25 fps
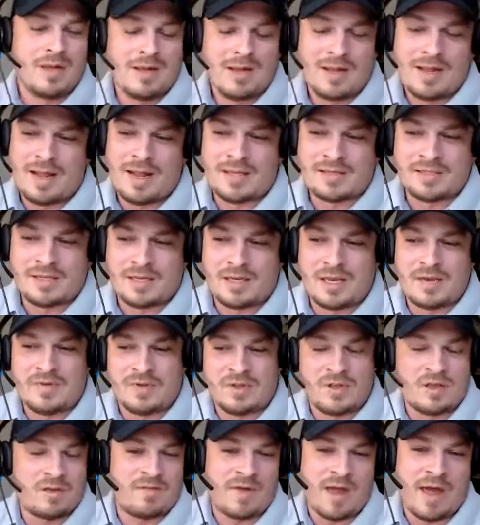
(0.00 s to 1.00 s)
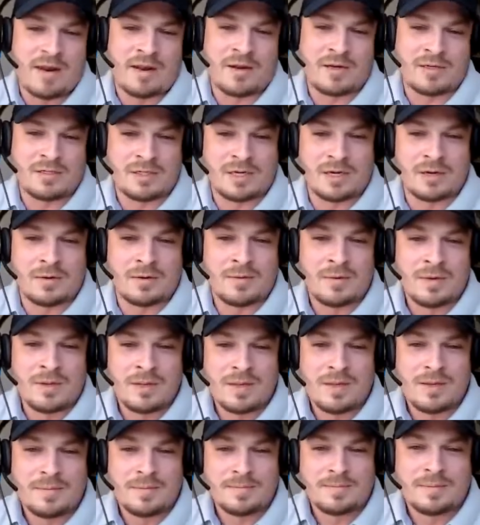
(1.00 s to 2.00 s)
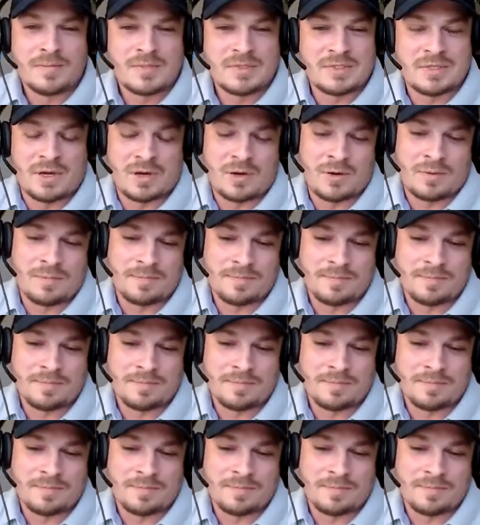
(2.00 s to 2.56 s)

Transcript: It's going to give you the advantage, So